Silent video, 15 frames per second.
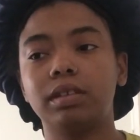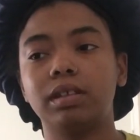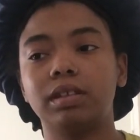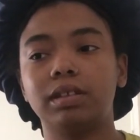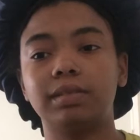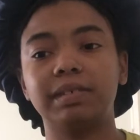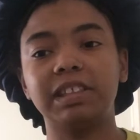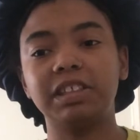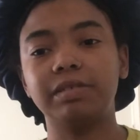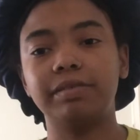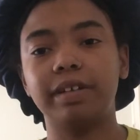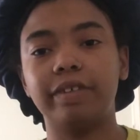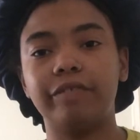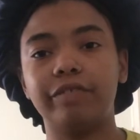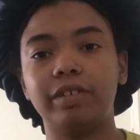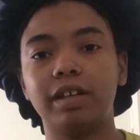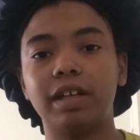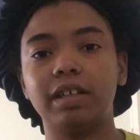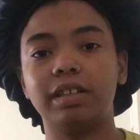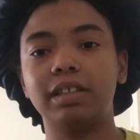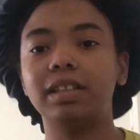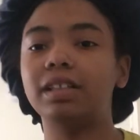Especially when they feel
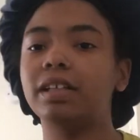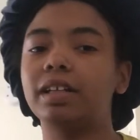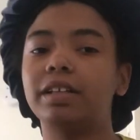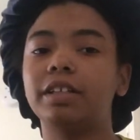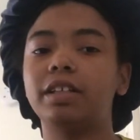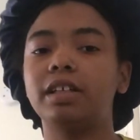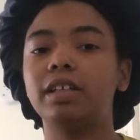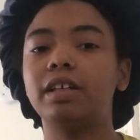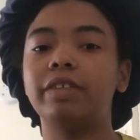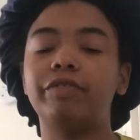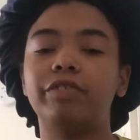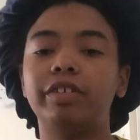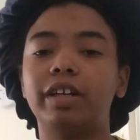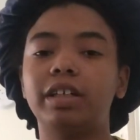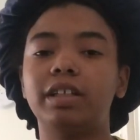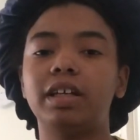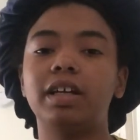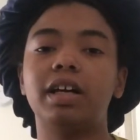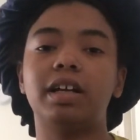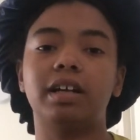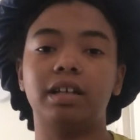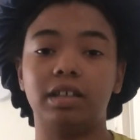like then they feel like they
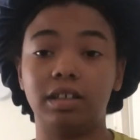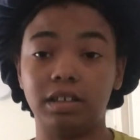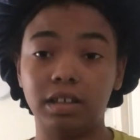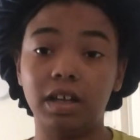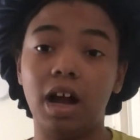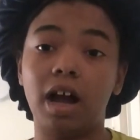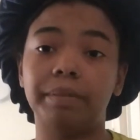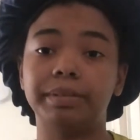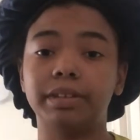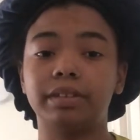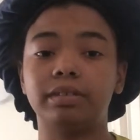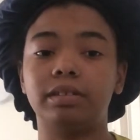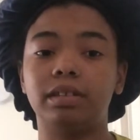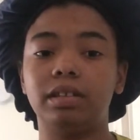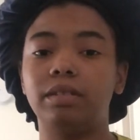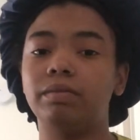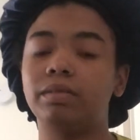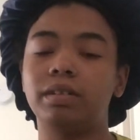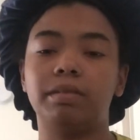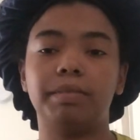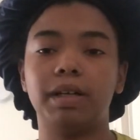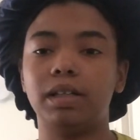got a good opportunity with
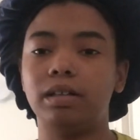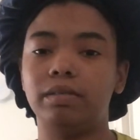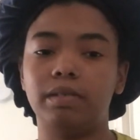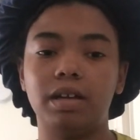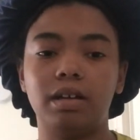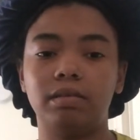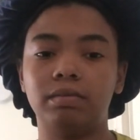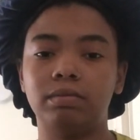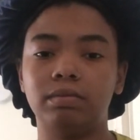nobody around.